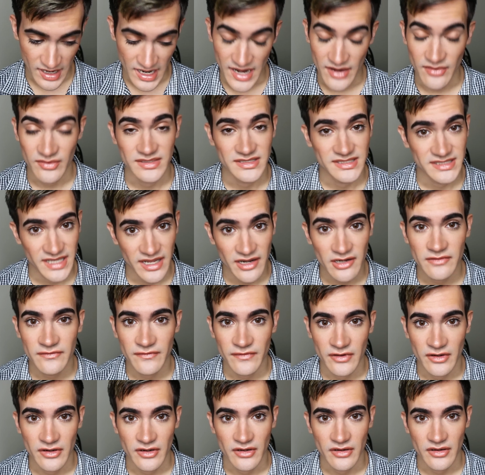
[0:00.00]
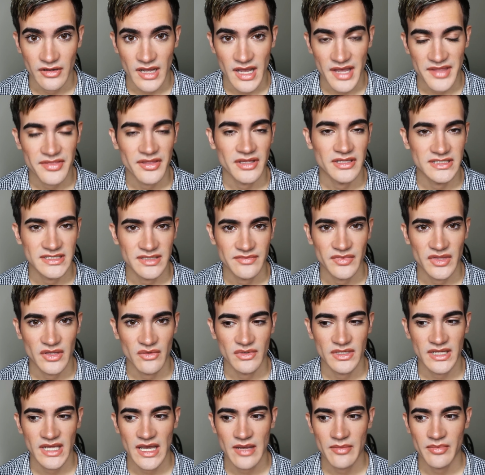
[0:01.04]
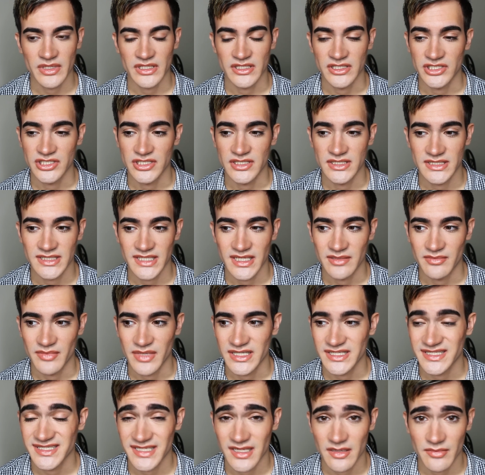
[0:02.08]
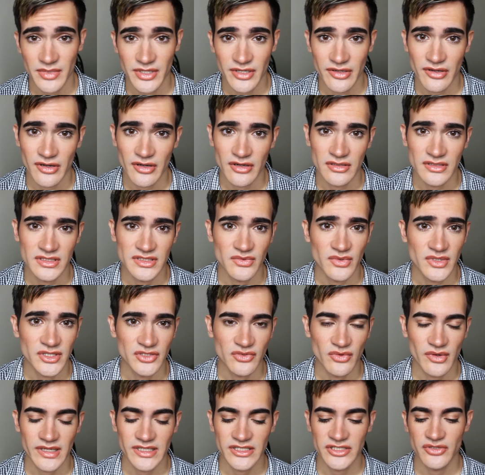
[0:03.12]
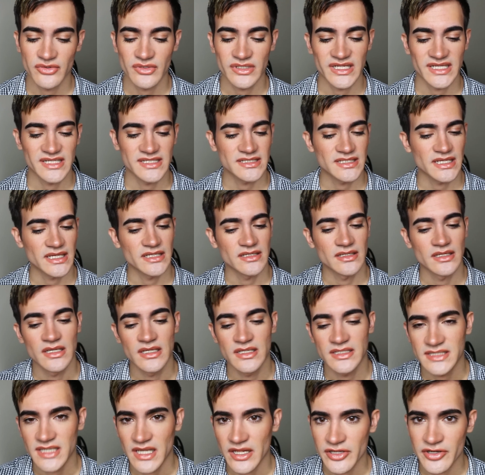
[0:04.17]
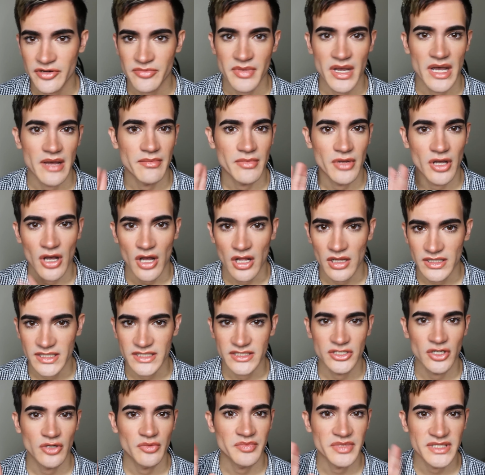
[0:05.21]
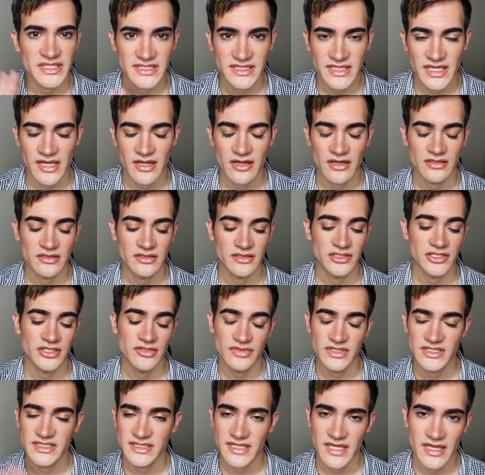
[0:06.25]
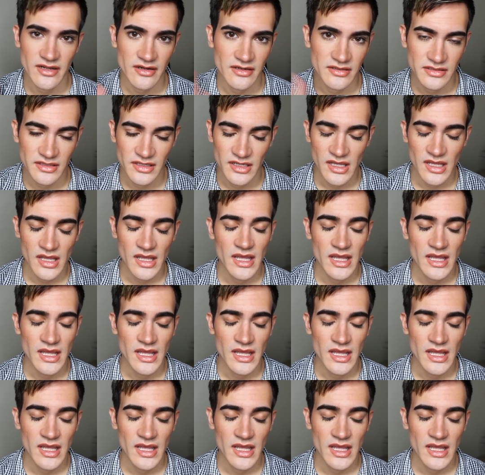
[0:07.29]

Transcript: I was scared for her. I thought something would happen, and she said, my stomach hurts, what do I do? And I said, scared. She was scared.